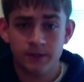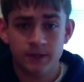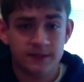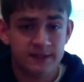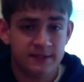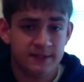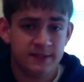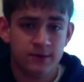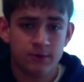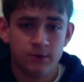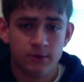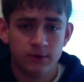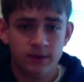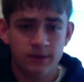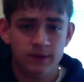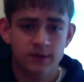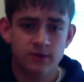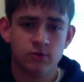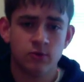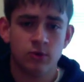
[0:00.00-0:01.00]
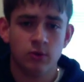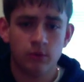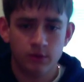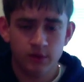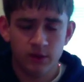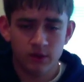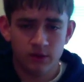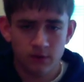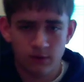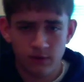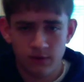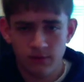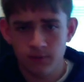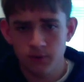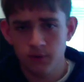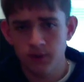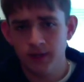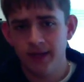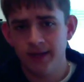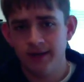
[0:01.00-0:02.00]
considering these were only
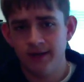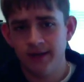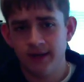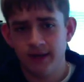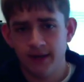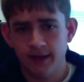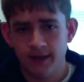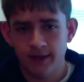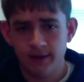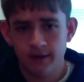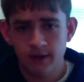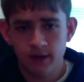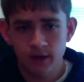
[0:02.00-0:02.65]
$34.99